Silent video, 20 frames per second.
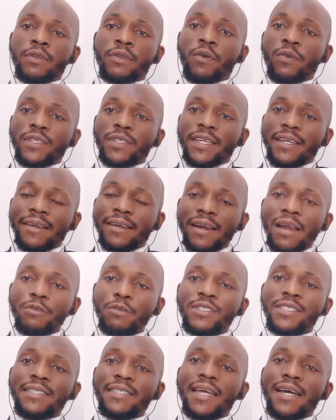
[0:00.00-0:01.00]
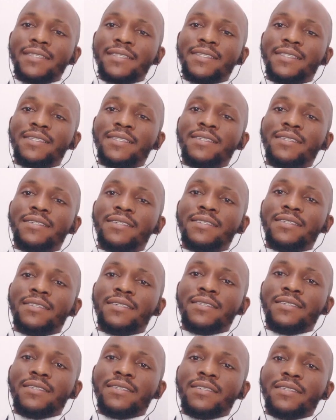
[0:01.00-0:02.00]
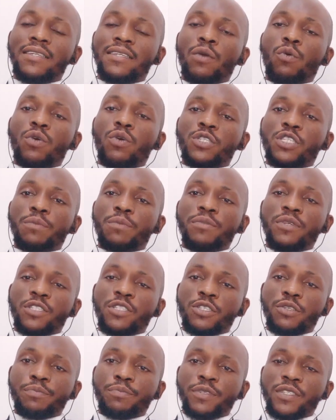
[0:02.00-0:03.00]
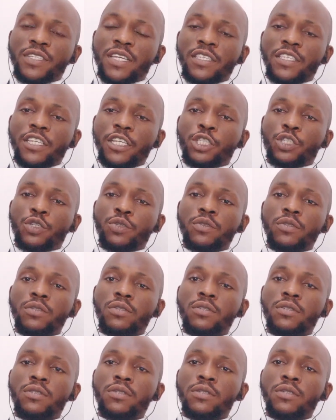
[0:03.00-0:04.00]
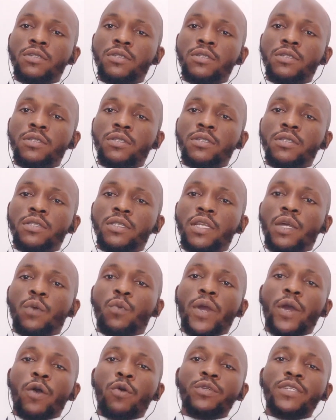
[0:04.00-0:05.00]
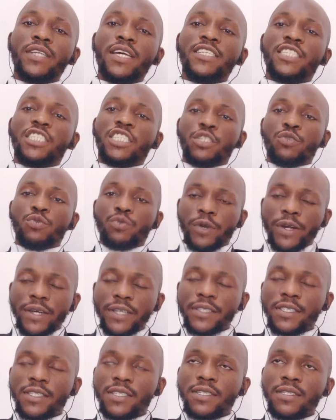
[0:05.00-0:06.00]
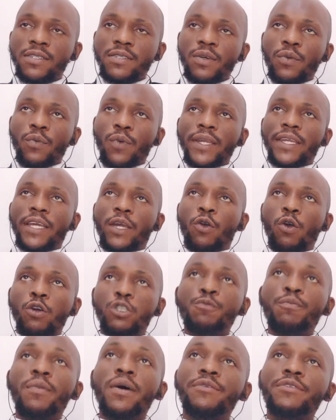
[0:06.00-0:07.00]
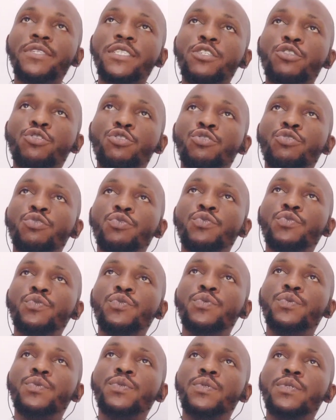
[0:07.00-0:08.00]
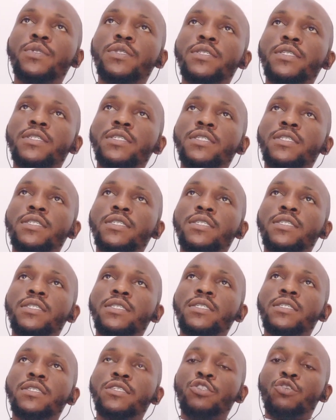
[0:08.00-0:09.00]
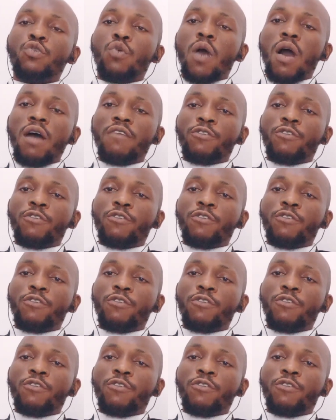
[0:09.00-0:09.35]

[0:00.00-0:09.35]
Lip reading: on the ground that there was a misrepresentation, they were under duress when they got married to you, you